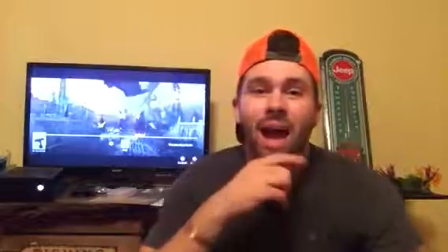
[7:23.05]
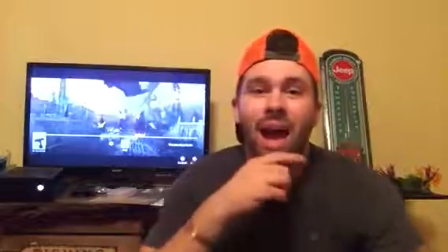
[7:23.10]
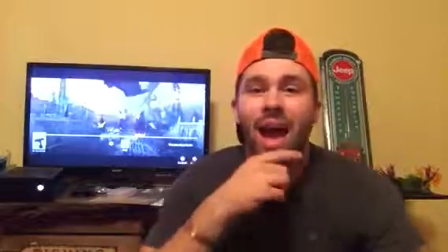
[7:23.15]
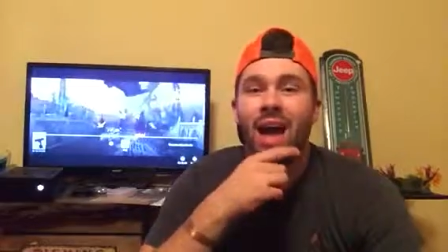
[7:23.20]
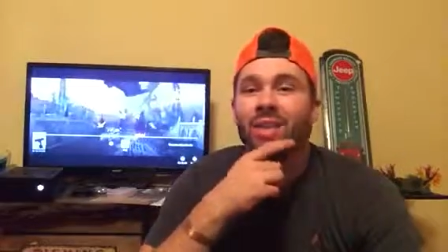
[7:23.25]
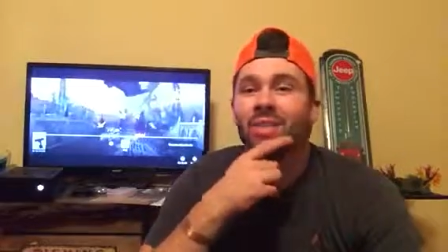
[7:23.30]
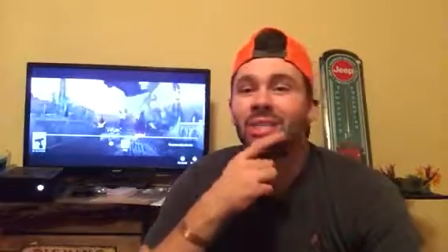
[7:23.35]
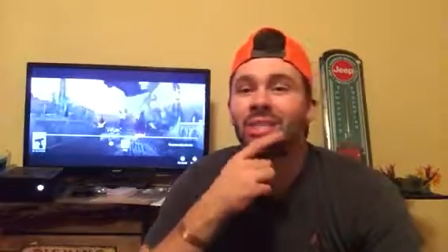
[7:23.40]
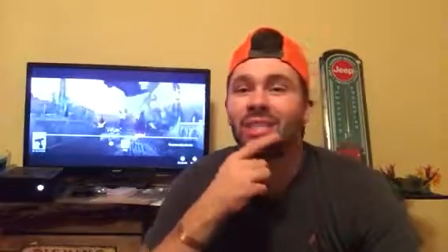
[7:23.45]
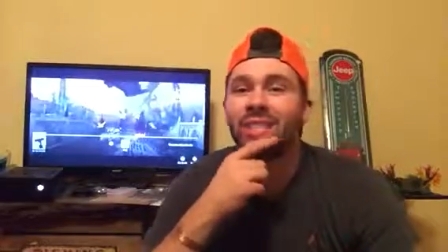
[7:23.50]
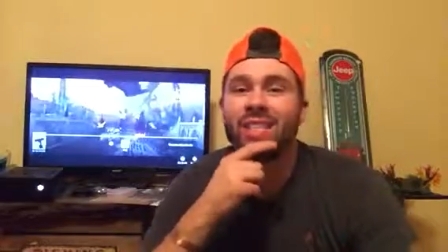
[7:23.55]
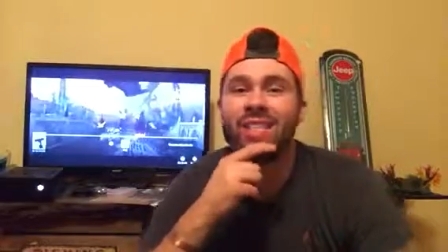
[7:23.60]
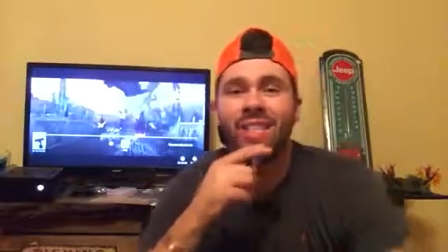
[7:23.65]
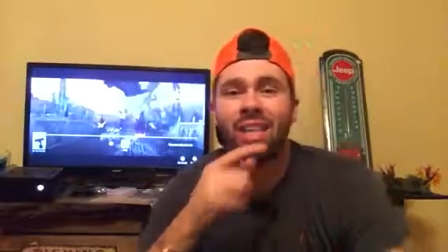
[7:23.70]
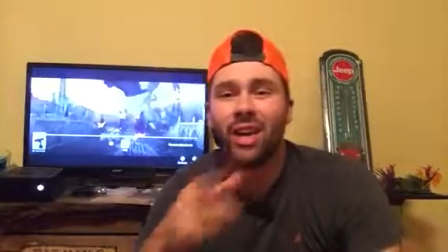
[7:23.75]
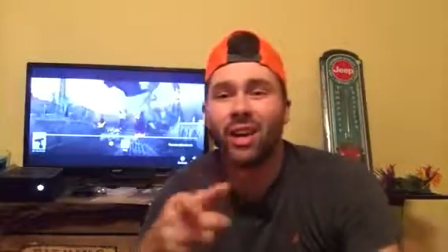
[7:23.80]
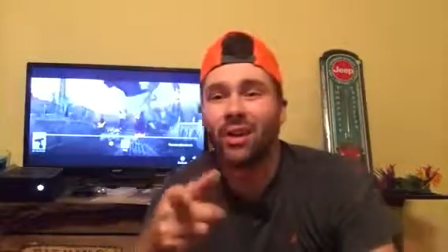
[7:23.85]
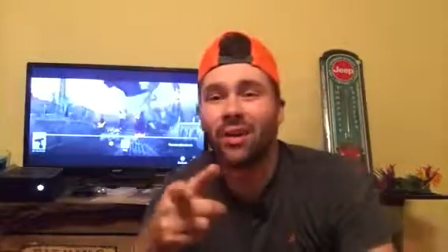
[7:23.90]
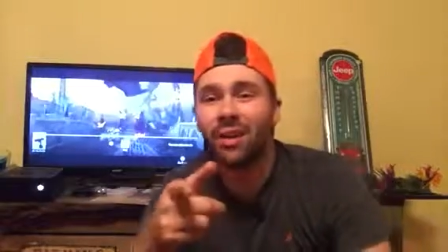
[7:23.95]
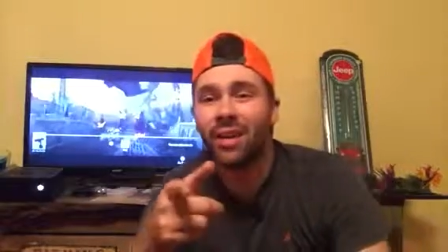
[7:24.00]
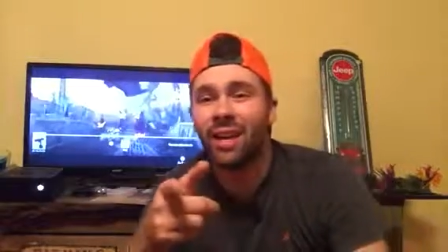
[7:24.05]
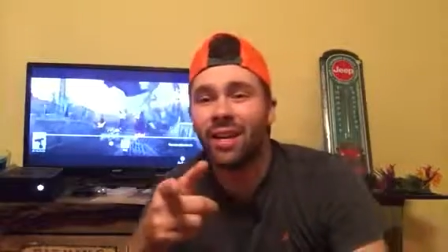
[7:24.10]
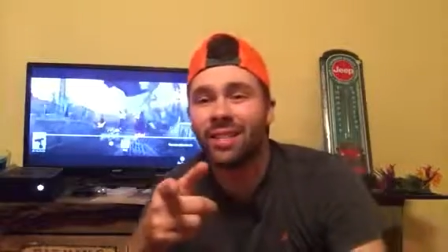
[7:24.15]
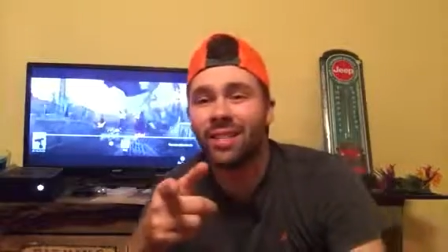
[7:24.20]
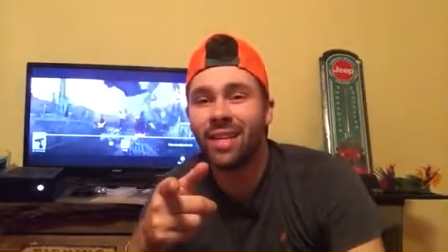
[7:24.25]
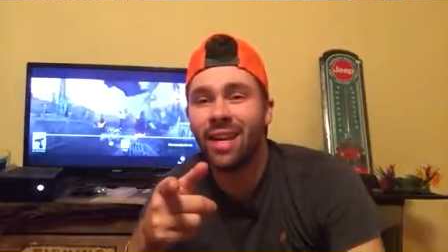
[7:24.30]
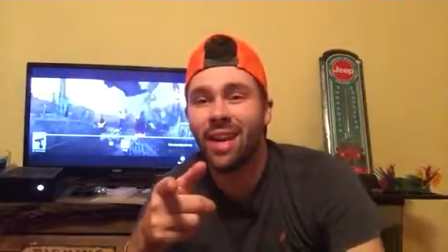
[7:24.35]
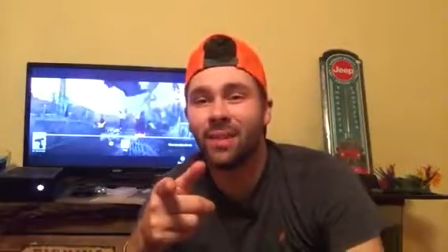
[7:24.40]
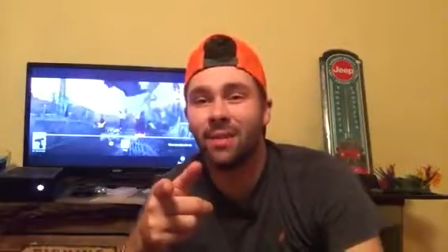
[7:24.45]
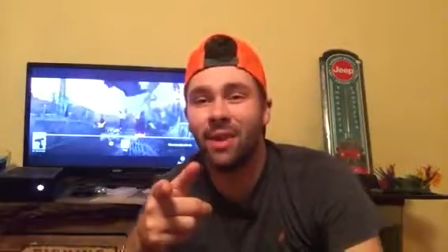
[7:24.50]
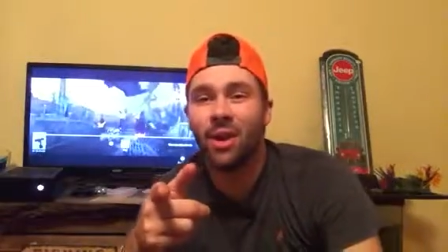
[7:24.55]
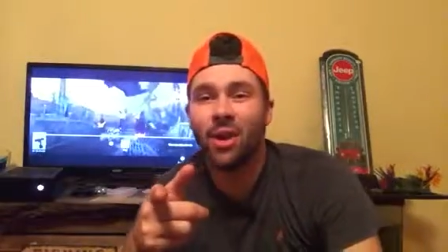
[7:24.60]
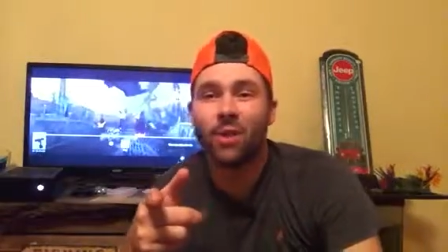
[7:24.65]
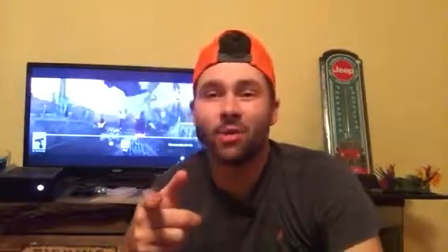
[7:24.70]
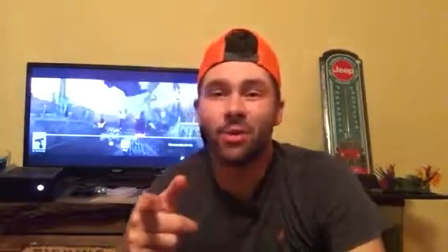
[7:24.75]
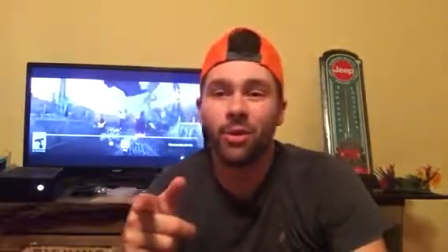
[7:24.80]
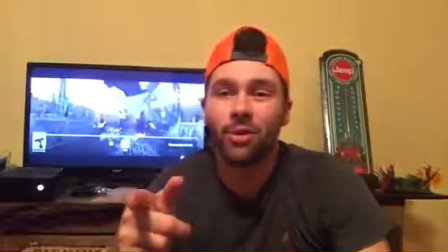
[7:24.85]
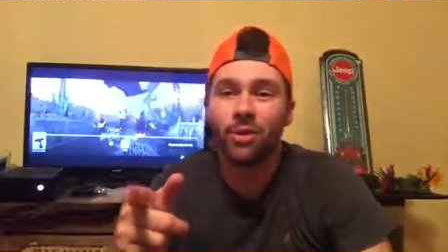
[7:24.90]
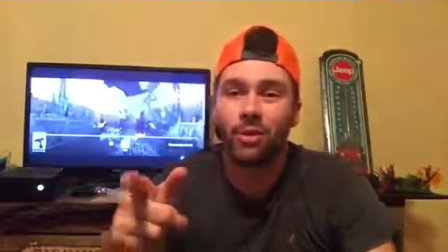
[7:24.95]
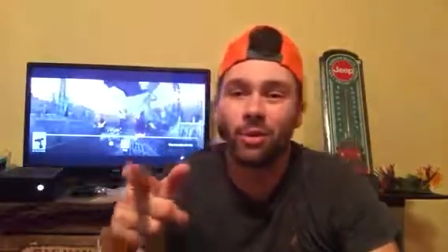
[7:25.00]
i'll see y'all next time and i
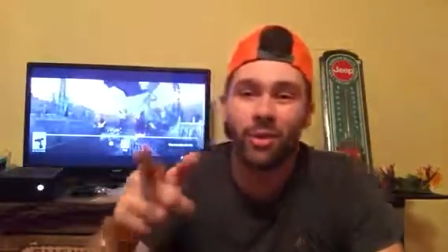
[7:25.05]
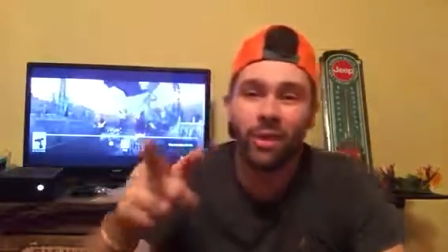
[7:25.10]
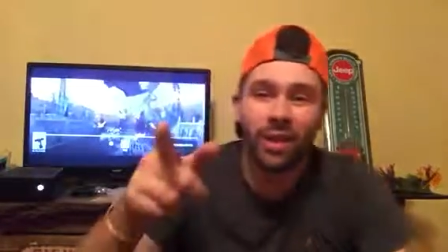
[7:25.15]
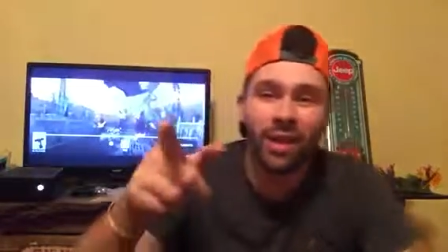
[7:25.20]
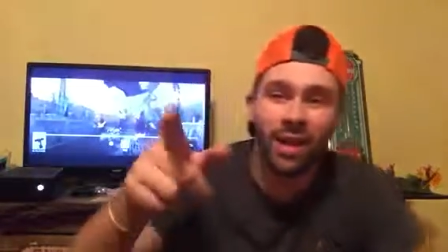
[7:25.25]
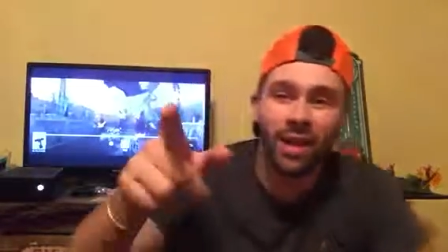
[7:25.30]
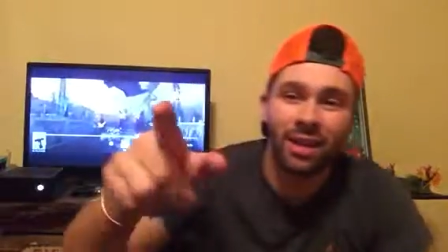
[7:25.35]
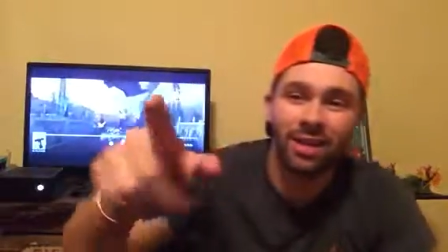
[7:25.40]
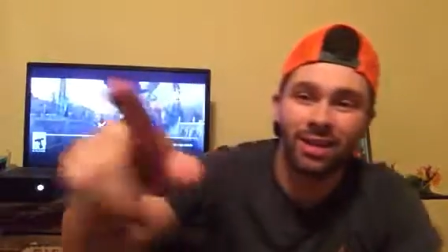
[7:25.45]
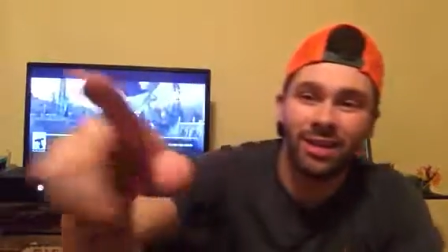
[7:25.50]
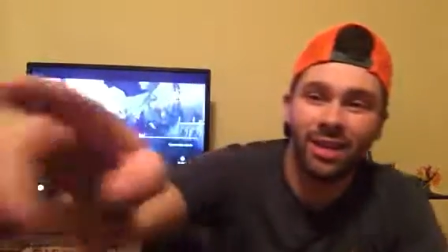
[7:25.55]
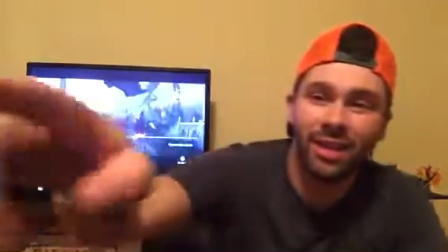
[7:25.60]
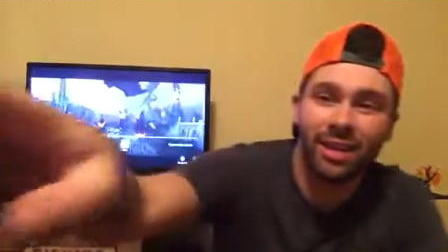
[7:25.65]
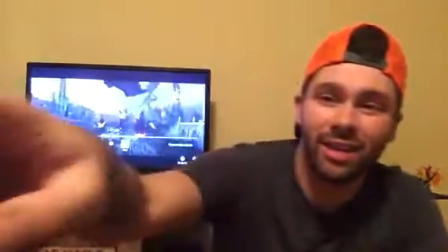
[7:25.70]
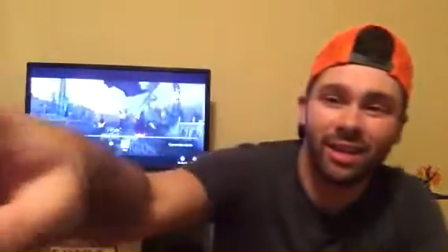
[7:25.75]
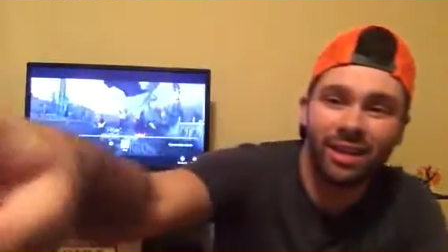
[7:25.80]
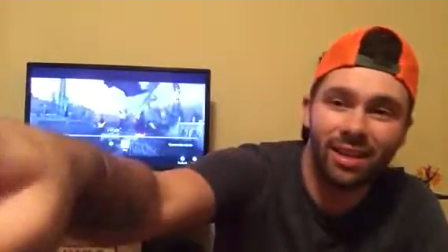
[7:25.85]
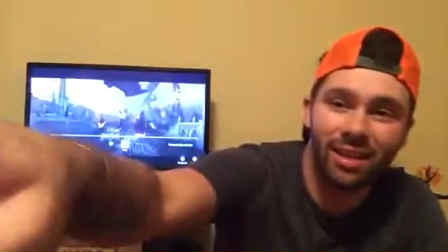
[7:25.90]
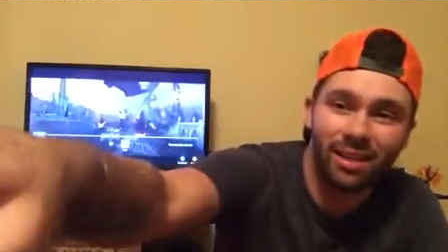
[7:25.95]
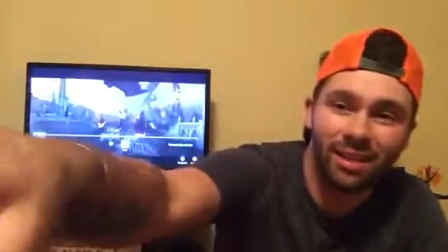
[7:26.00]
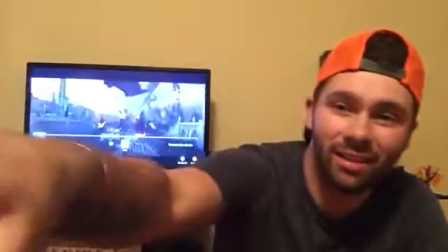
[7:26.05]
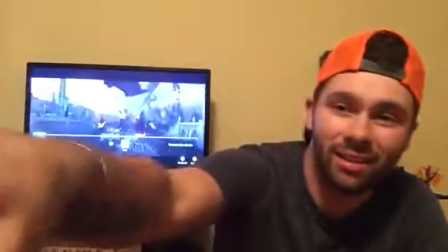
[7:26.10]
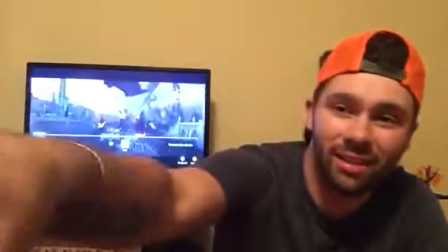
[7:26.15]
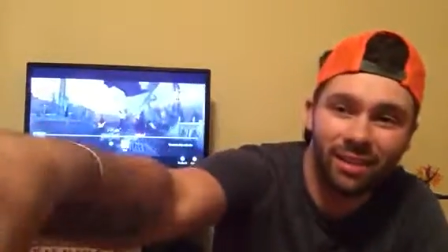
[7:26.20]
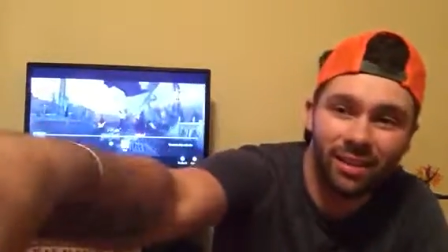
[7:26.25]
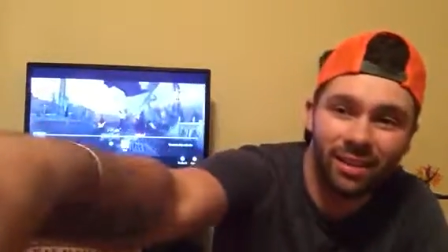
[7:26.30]
hope you enjoyed the content L